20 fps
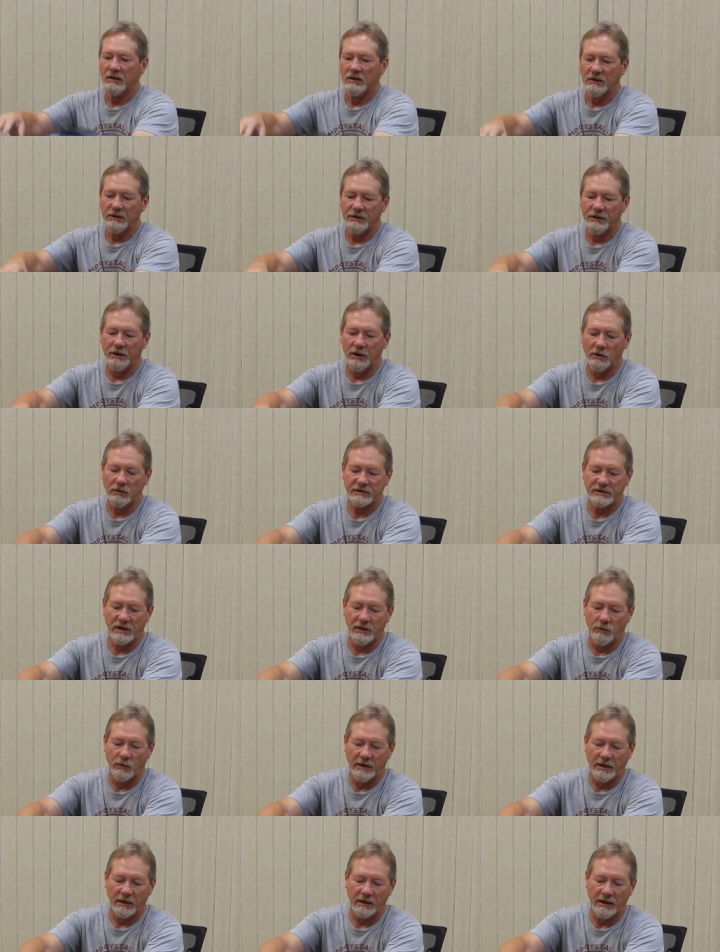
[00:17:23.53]
you know,
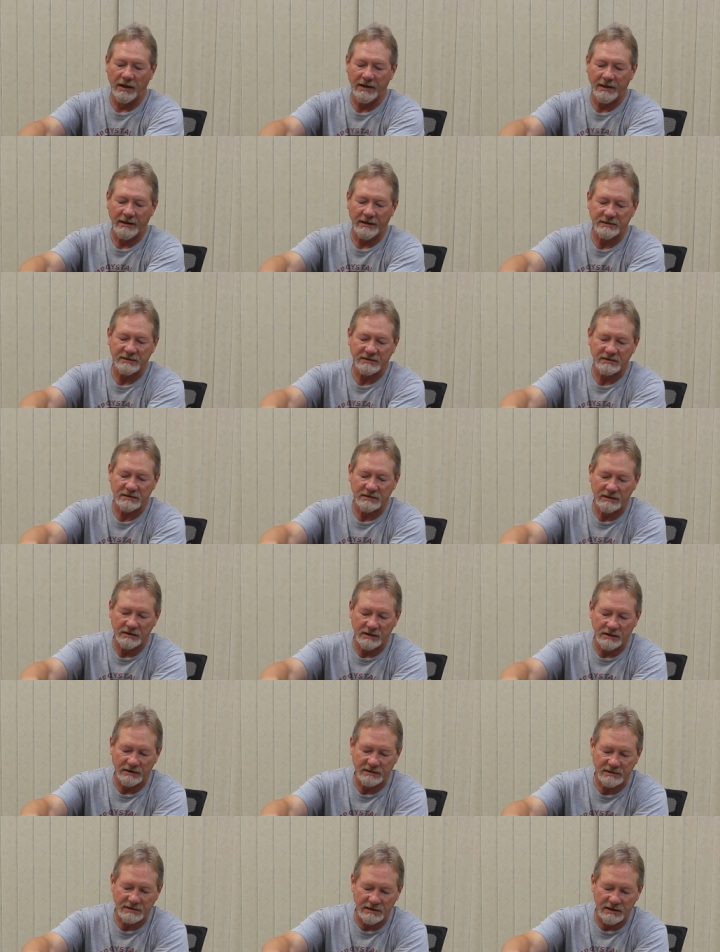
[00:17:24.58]
when it lands,
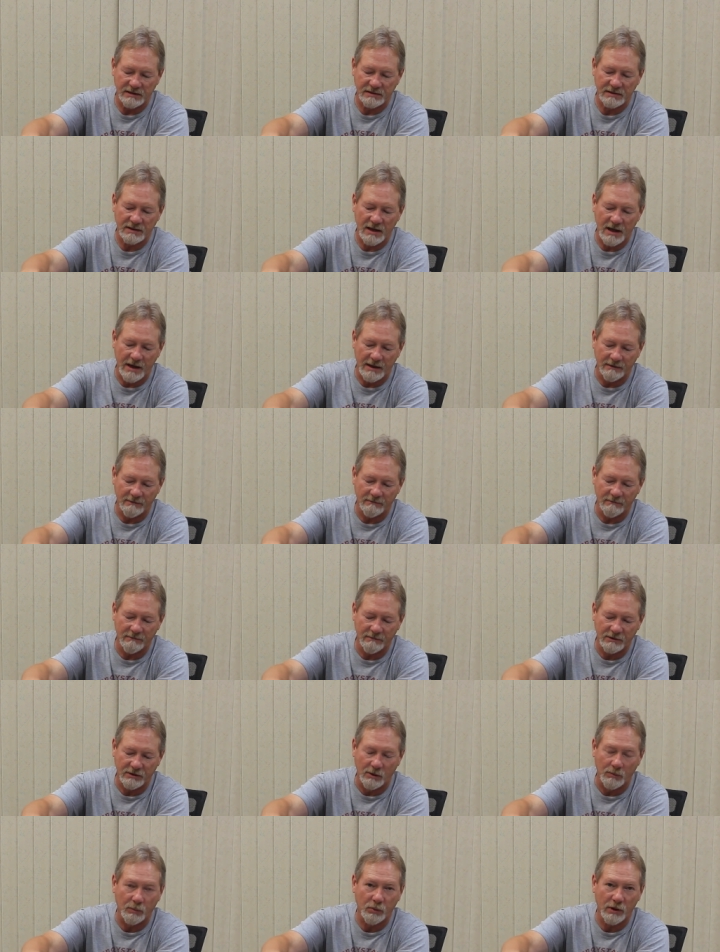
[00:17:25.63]
it's got
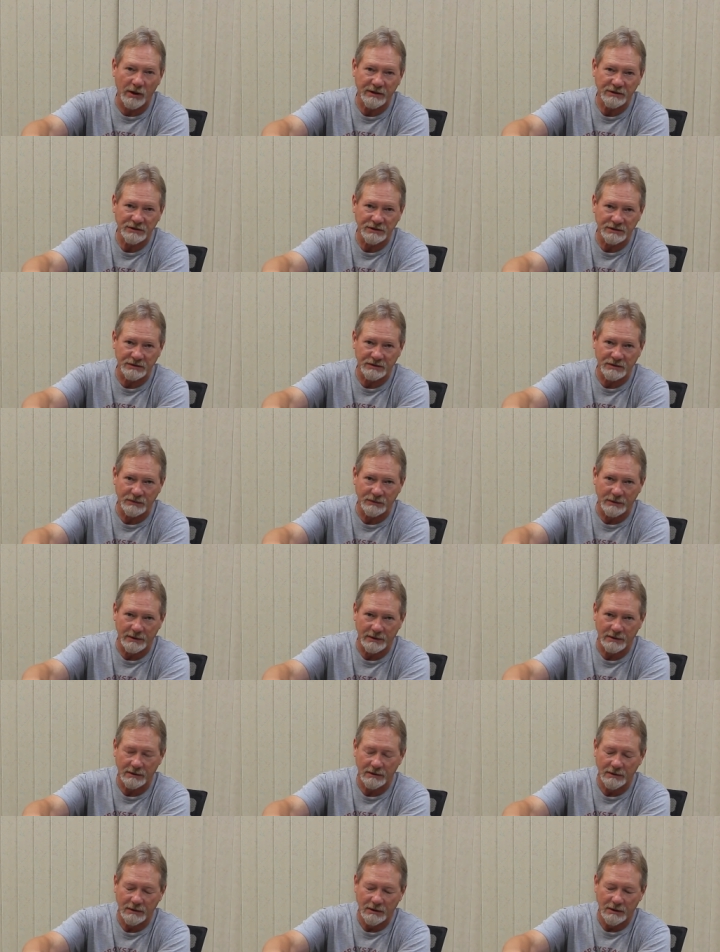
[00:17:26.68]
compression to it.
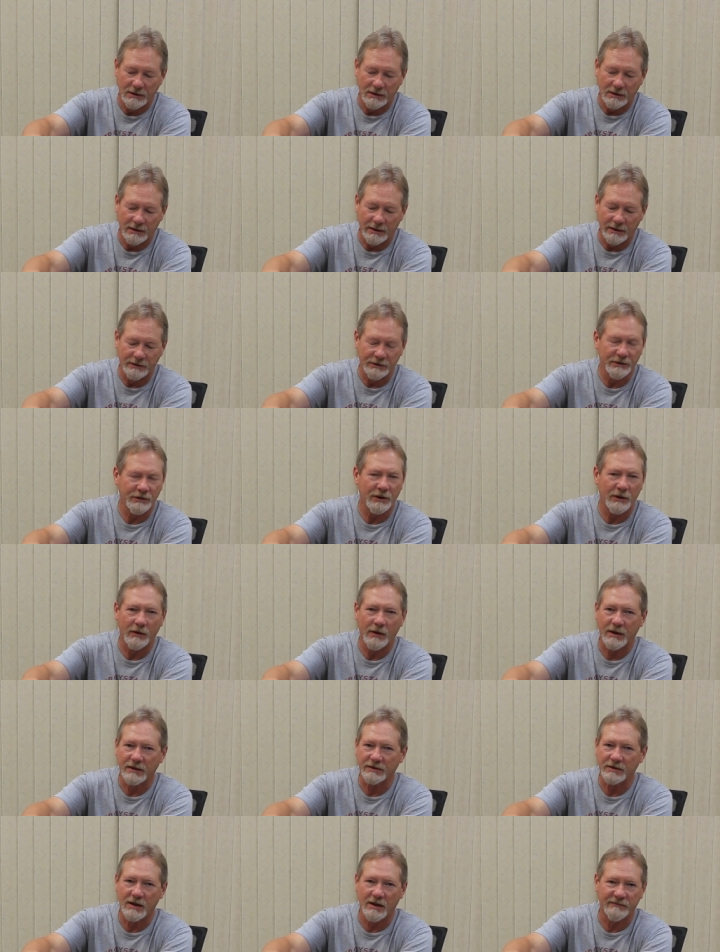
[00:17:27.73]
And you know
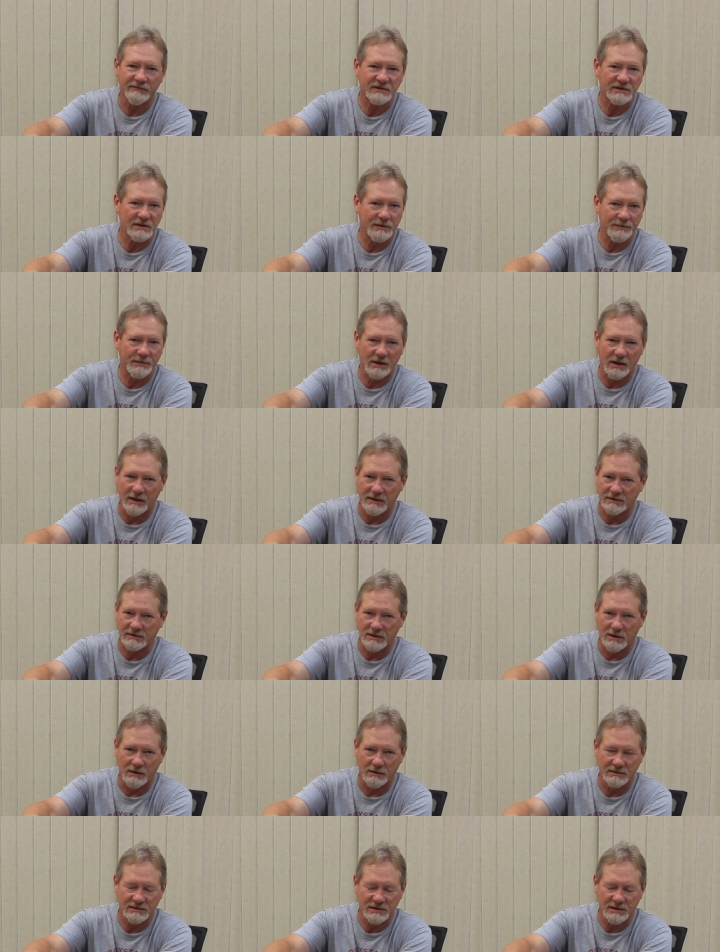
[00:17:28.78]
how tough zip ties
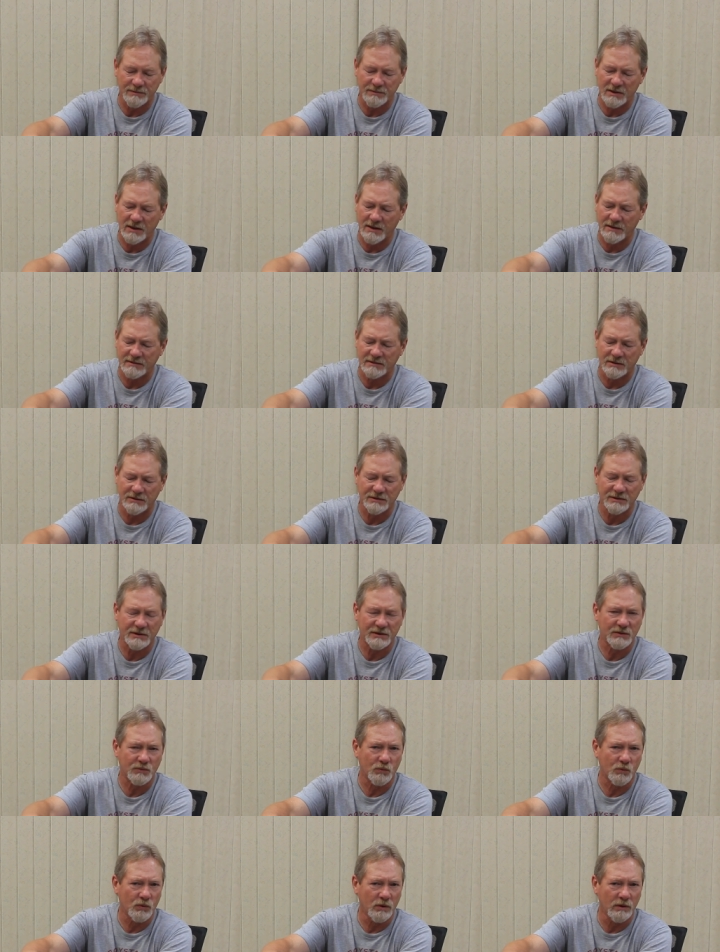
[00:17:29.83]
are. Zip ties are just
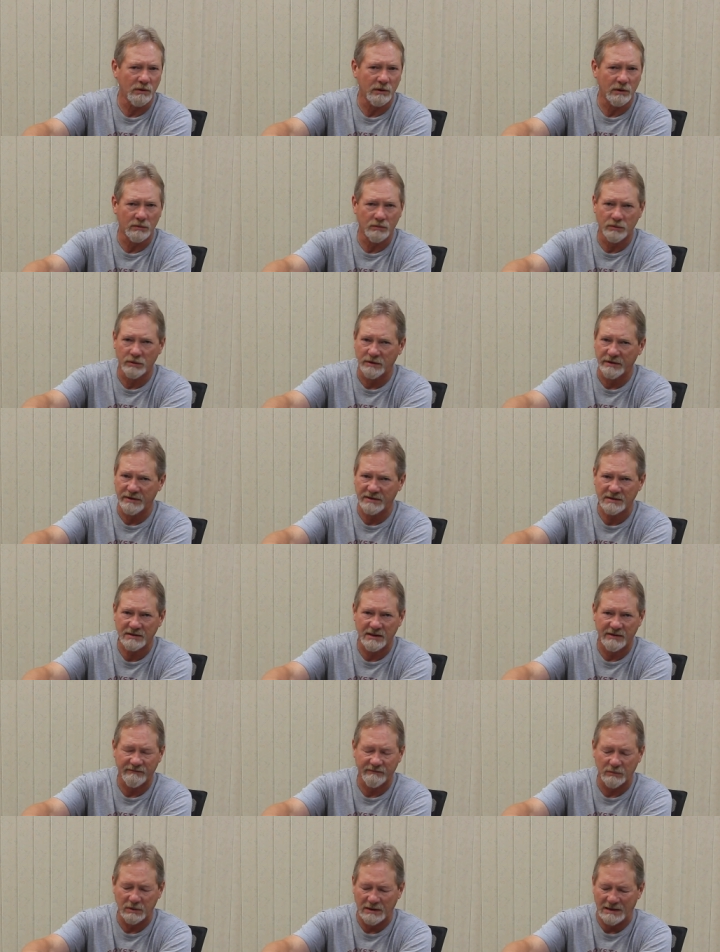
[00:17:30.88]
really, really
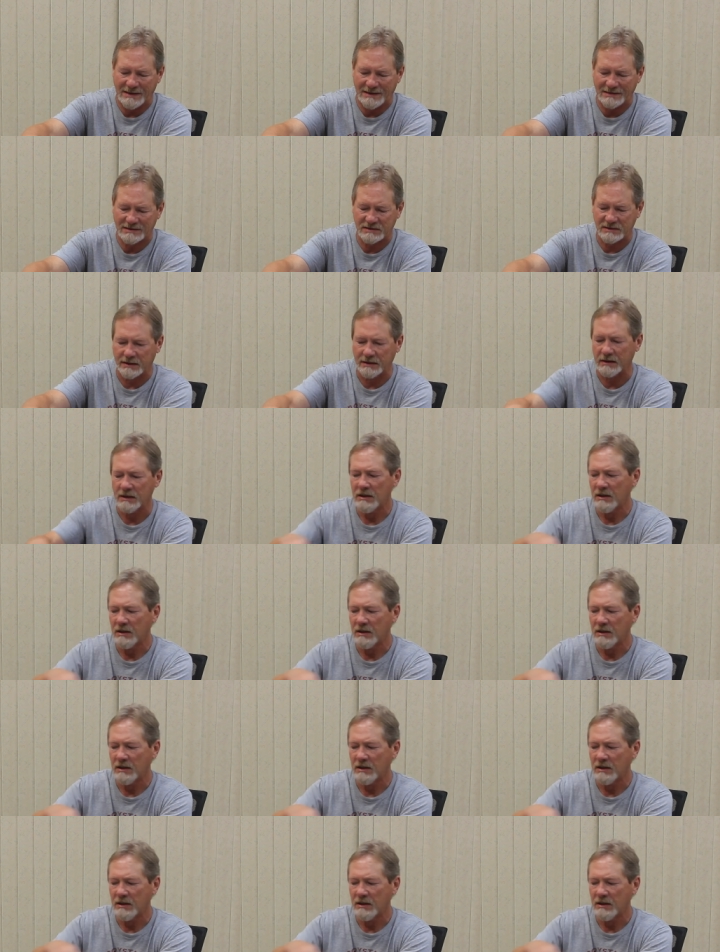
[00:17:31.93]
tough plastic.